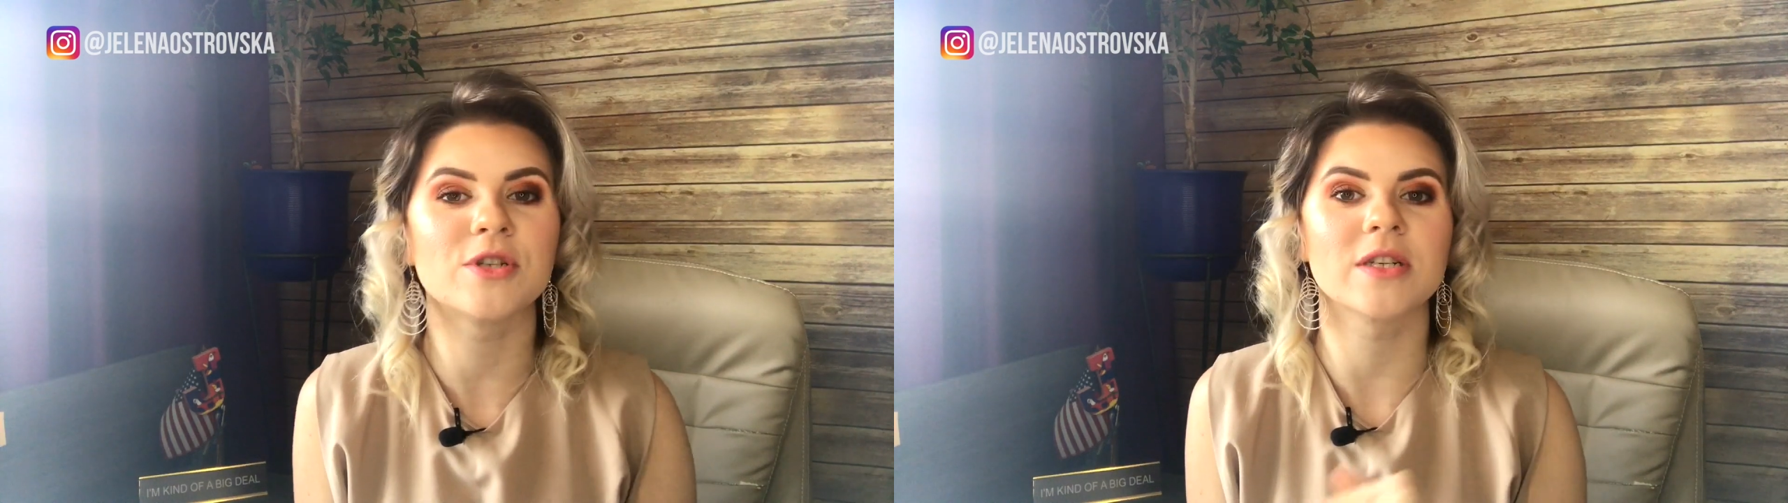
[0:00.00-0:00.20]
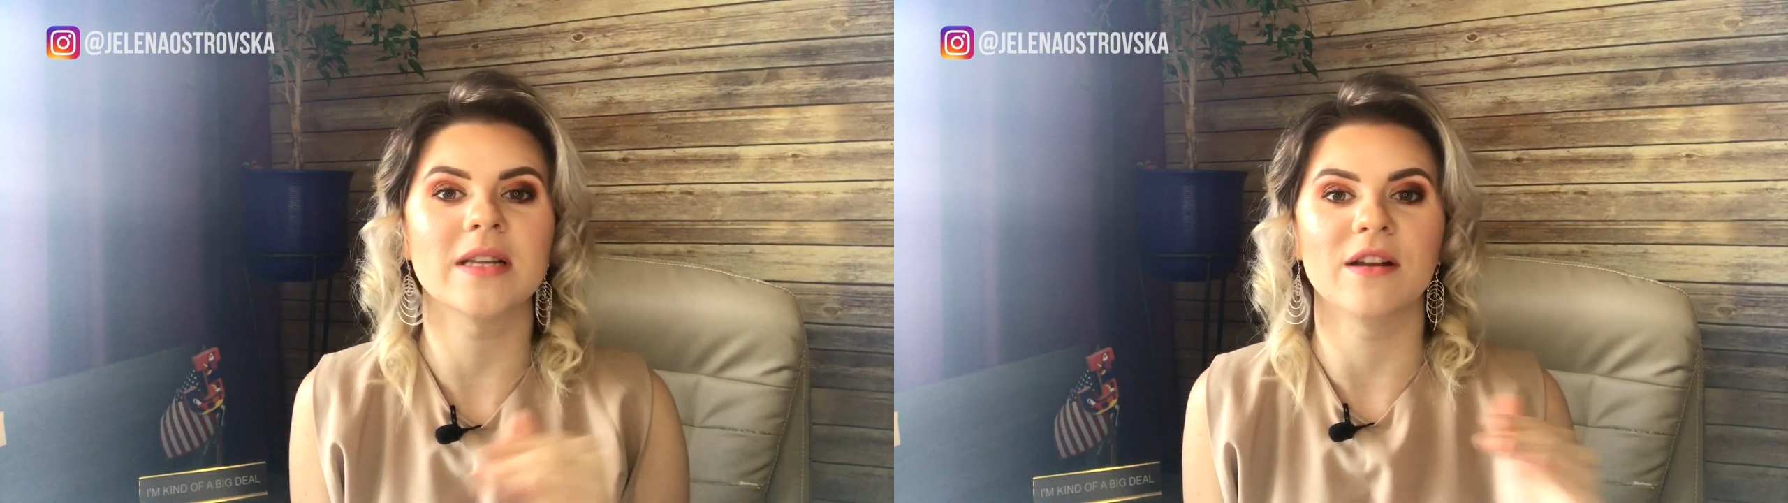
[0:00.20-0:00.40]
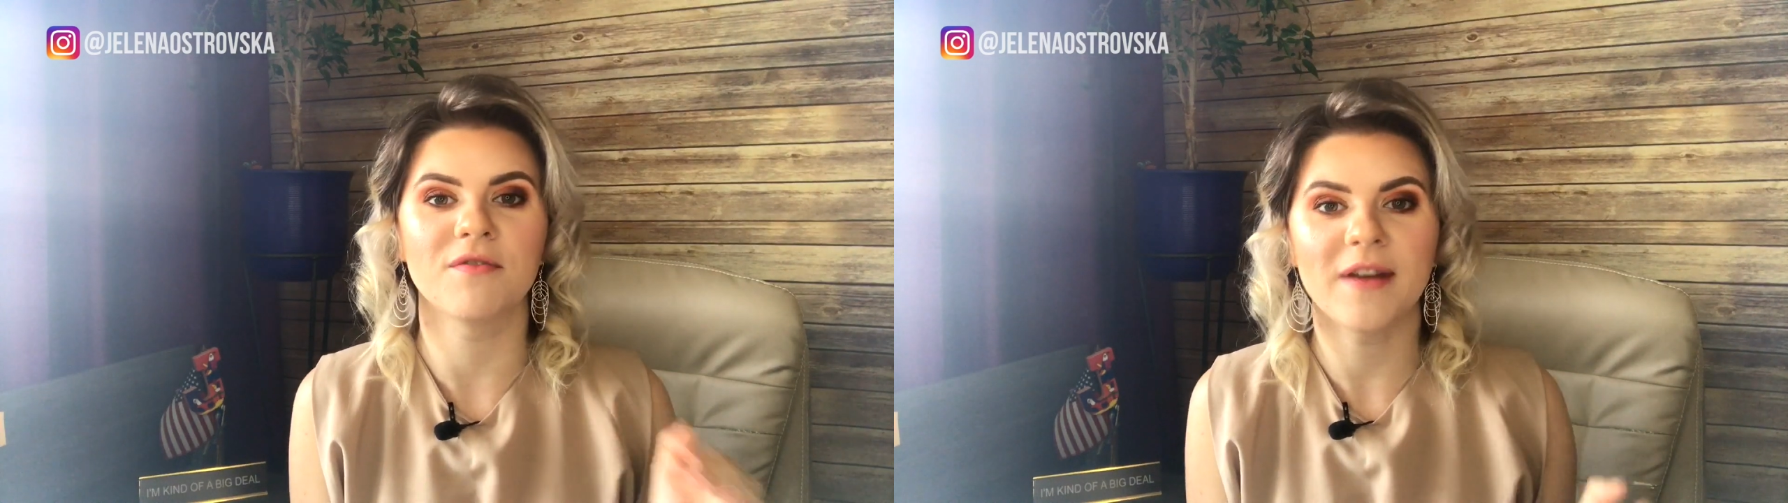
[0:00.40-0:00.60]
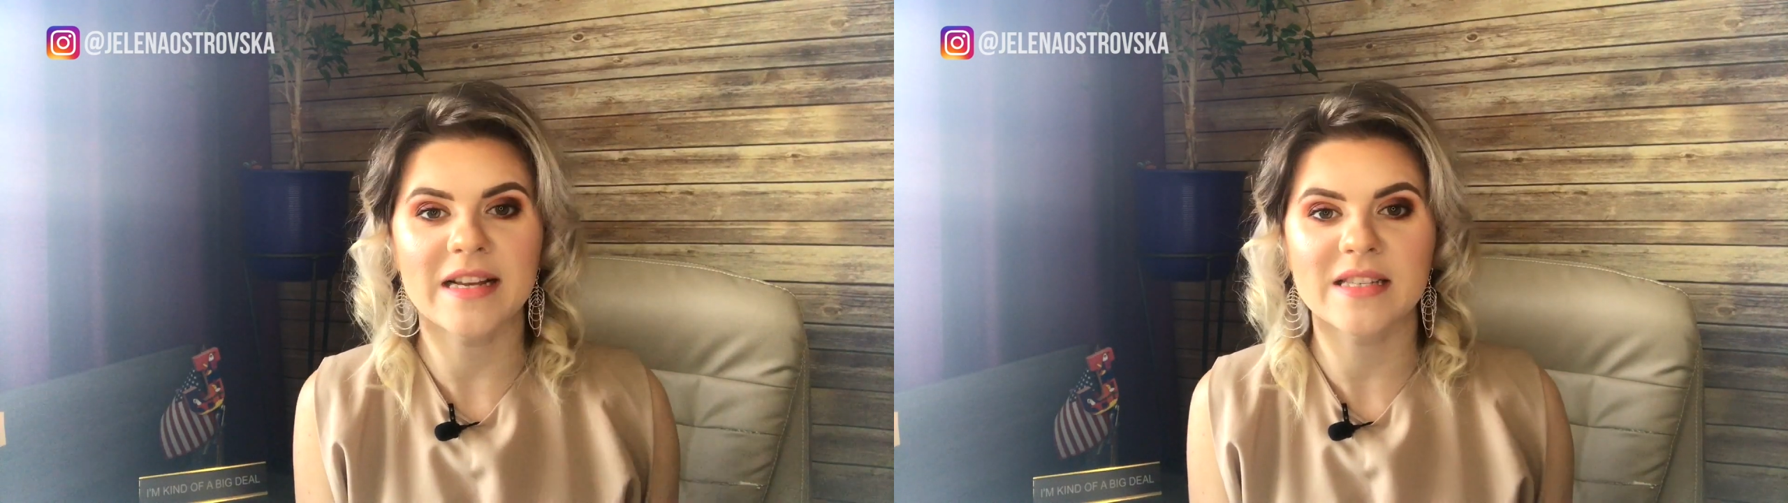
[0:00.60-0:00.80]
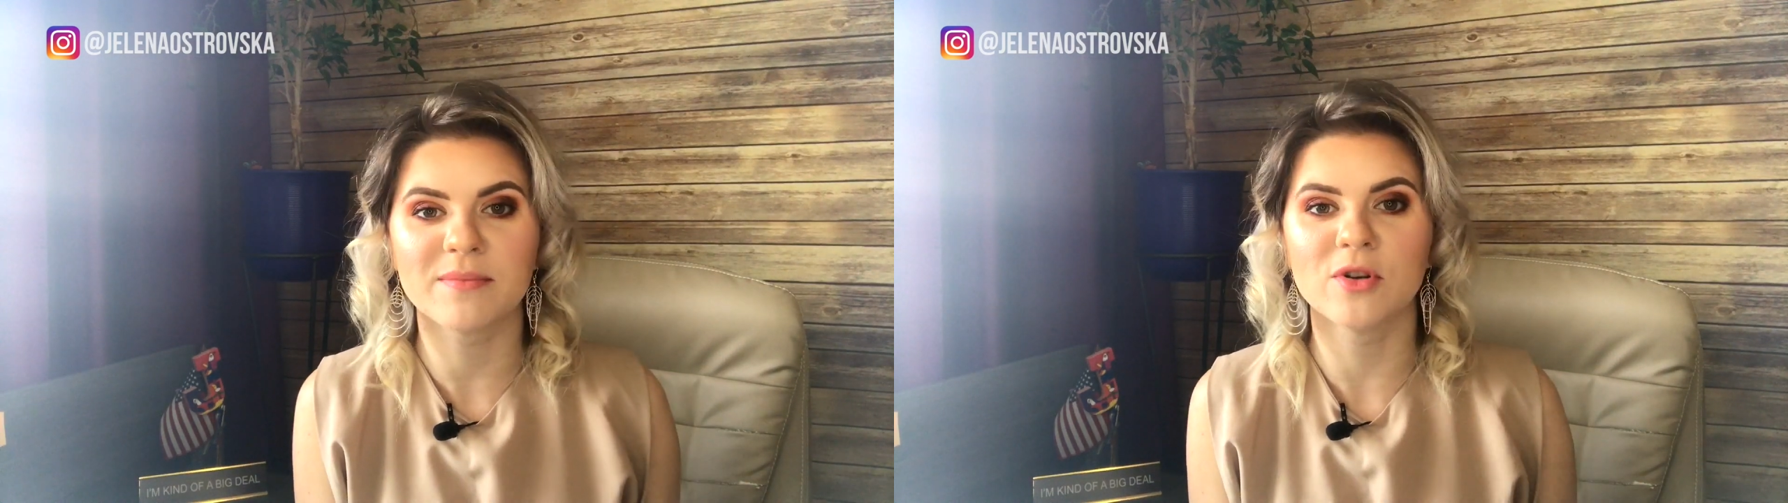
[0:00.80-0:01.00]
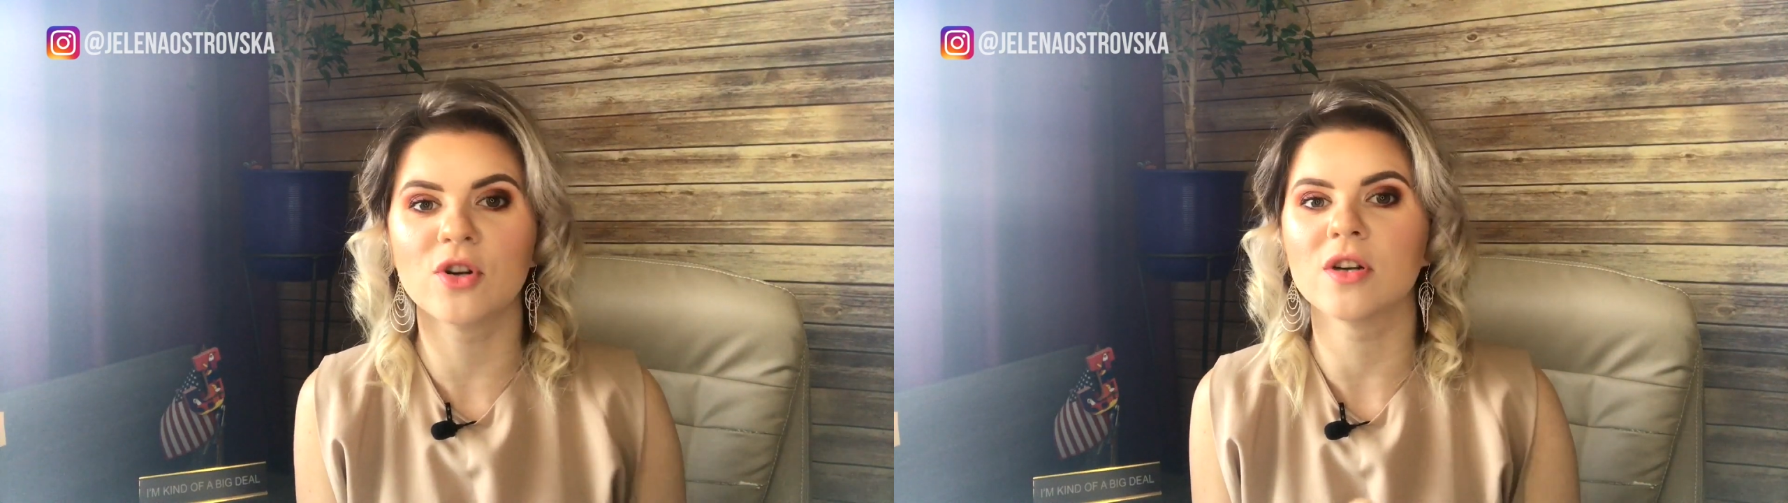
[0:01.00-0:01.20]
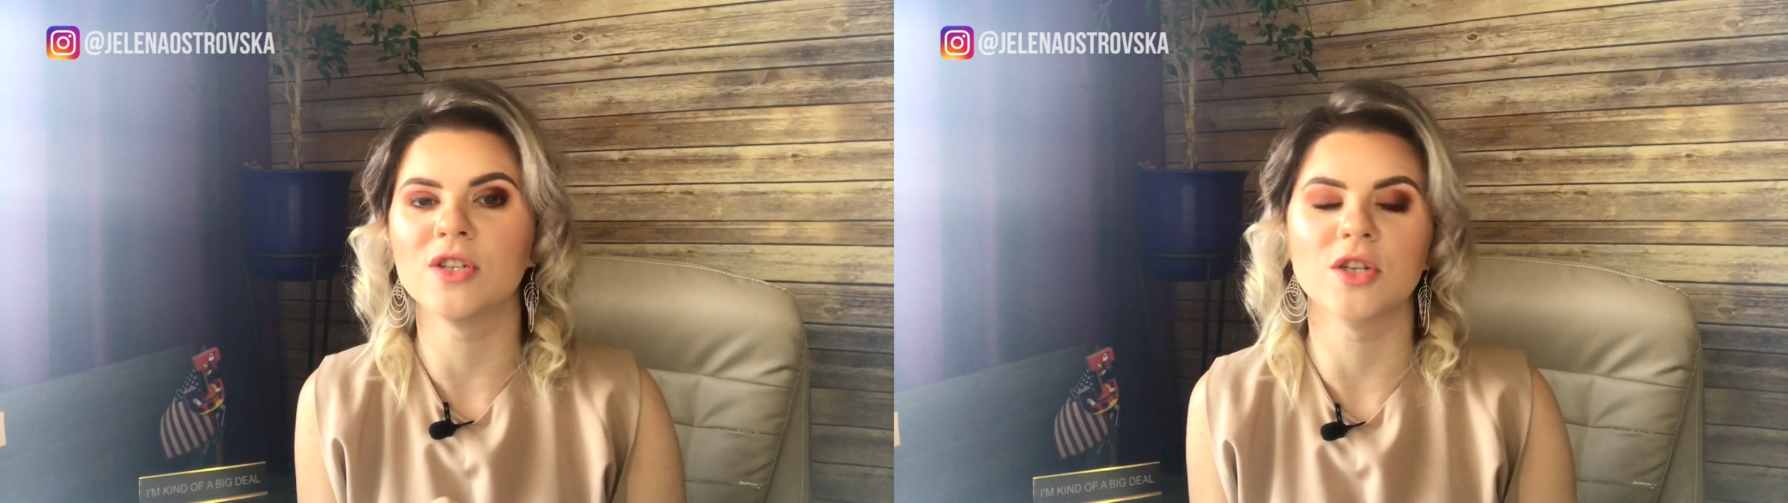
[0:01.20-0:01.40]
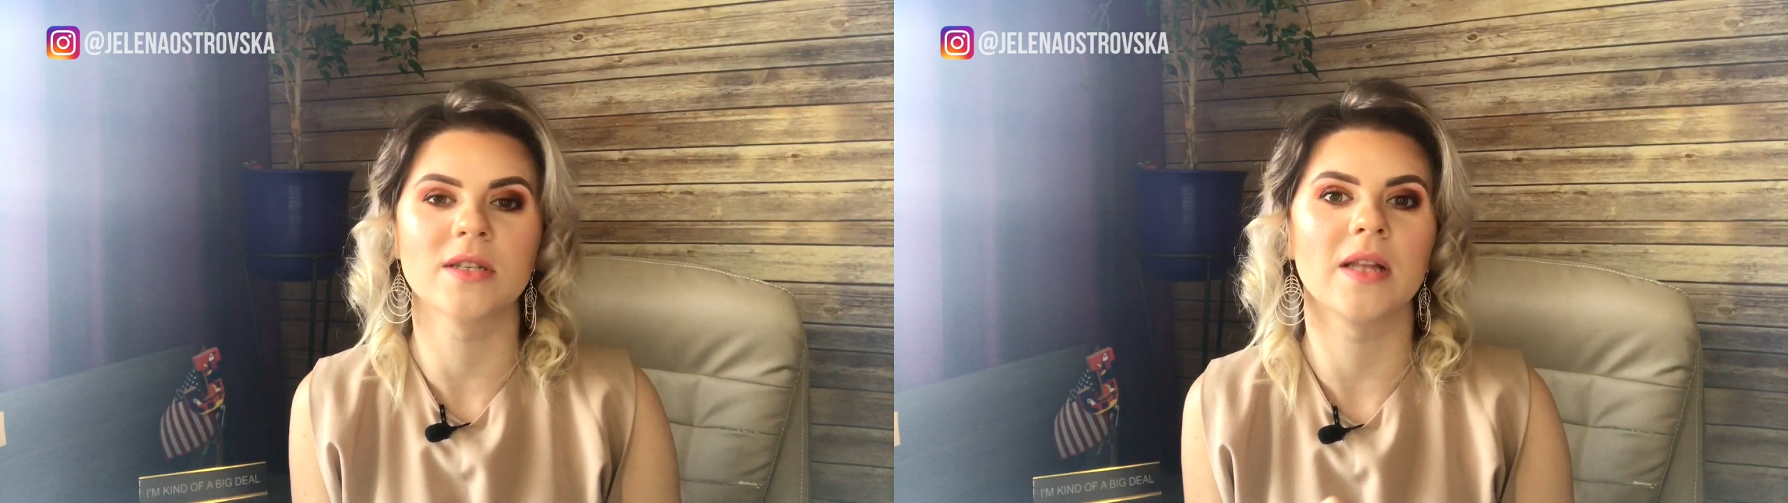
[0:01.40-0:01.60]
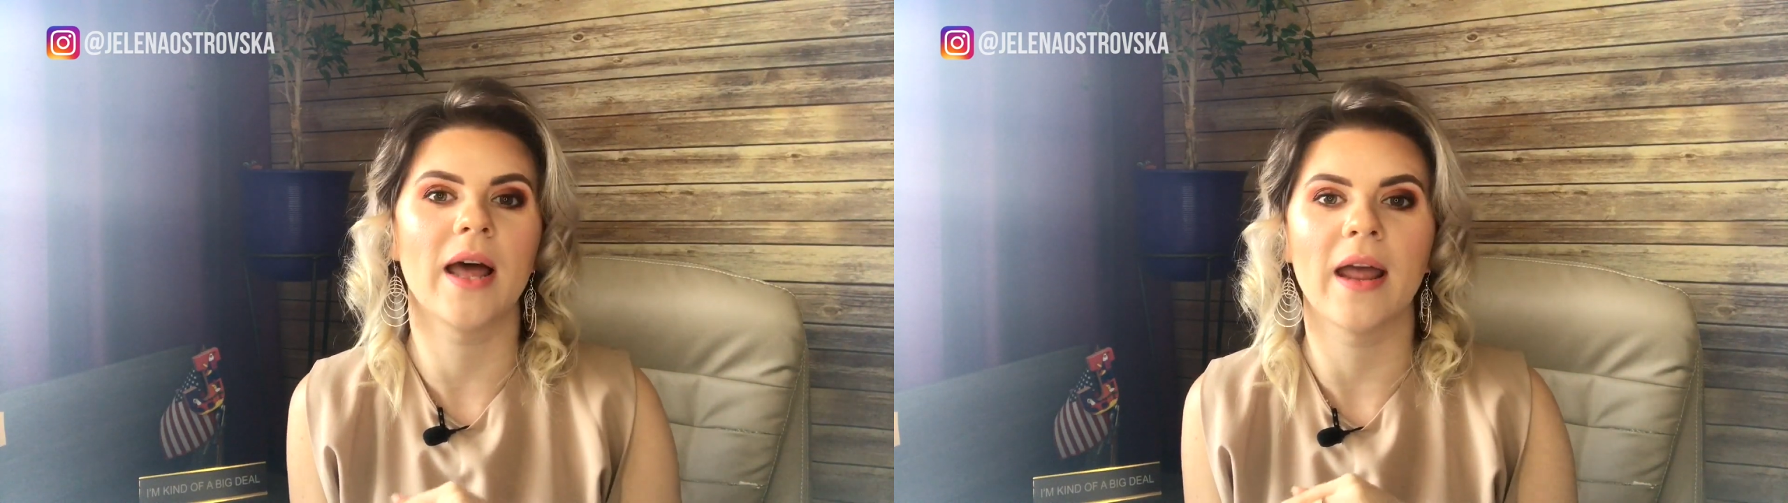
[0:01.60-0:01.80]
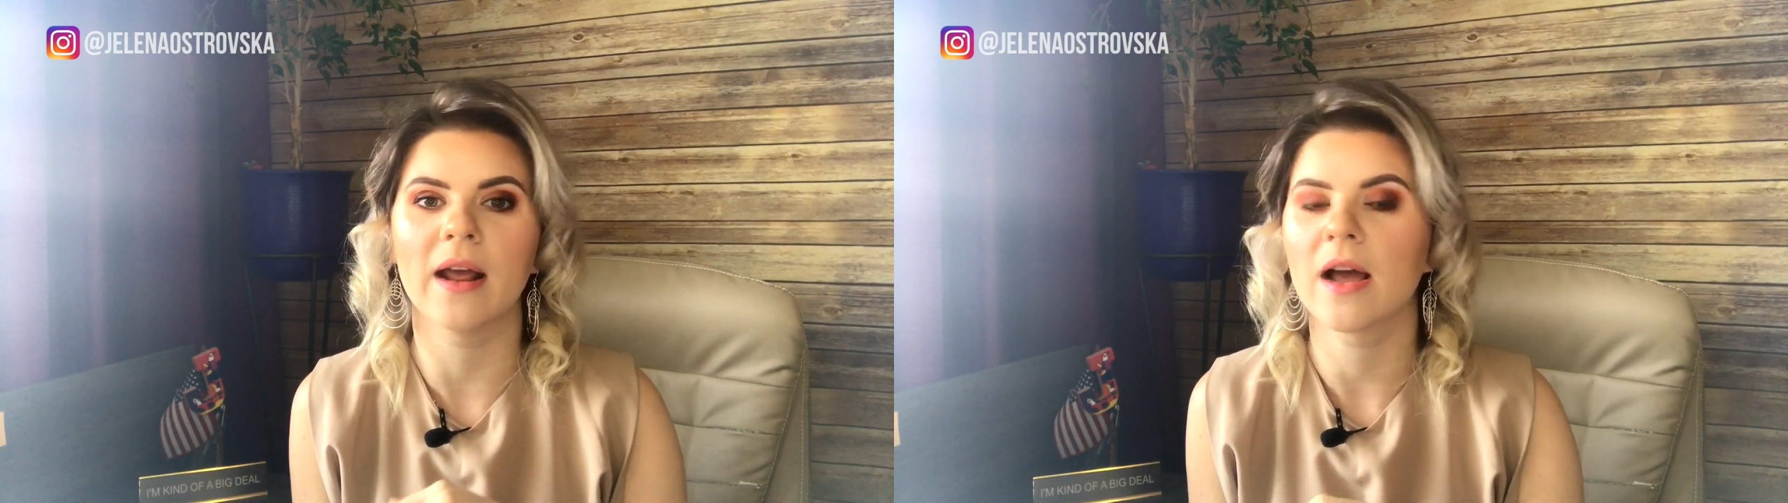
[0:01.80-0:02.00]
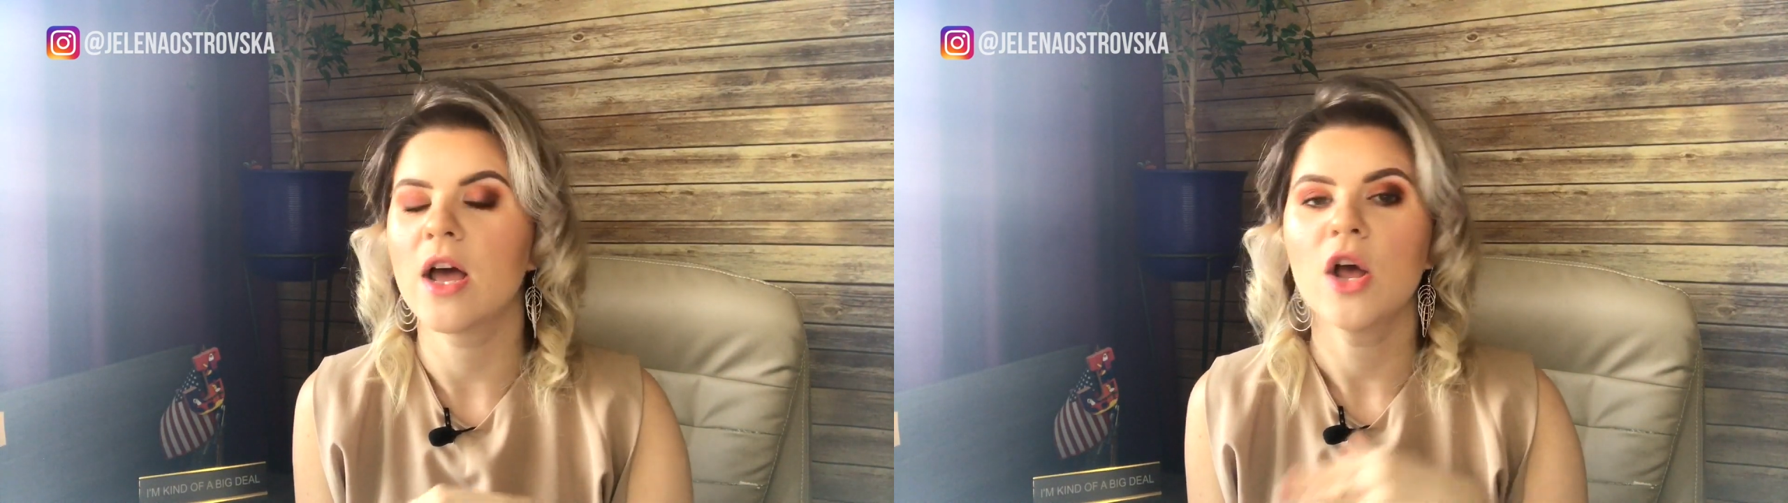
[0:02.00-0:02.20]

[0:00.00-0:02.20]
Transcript: just like Facebook, just like